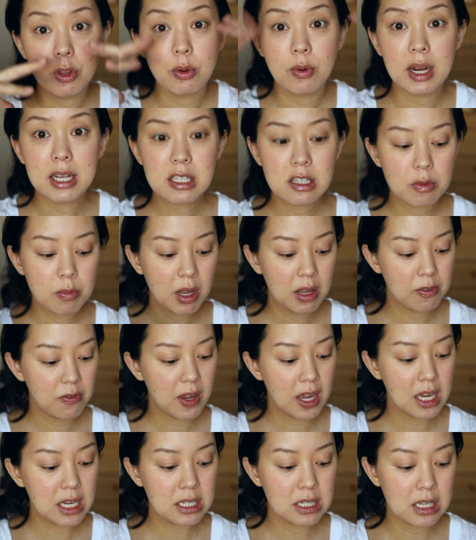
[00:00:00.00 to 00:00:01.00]
the rest of my
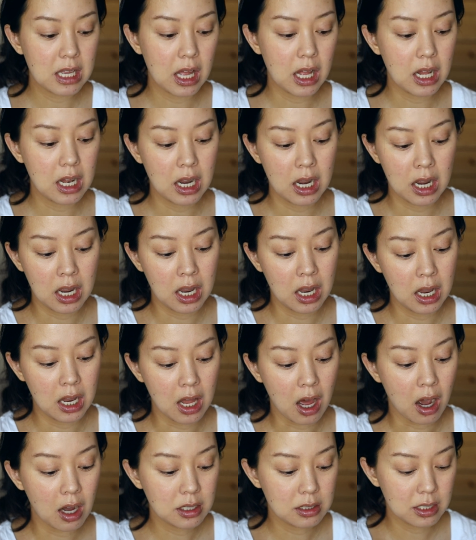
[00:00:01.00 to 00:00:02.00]
face,
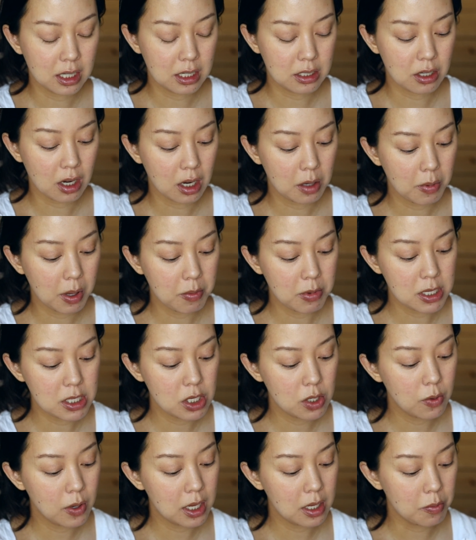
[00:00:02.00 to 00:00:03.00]
not TikTok made me
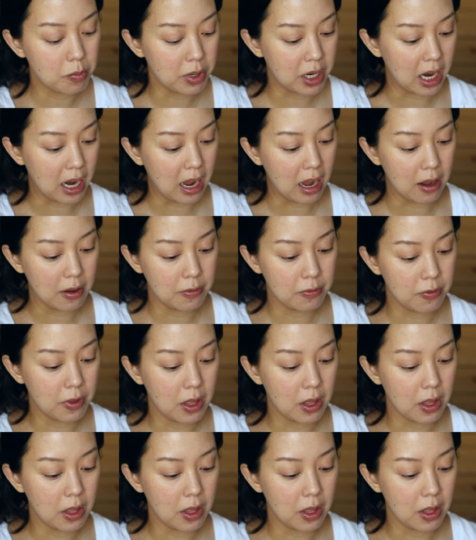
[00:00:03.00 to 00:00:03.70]
do it, but I have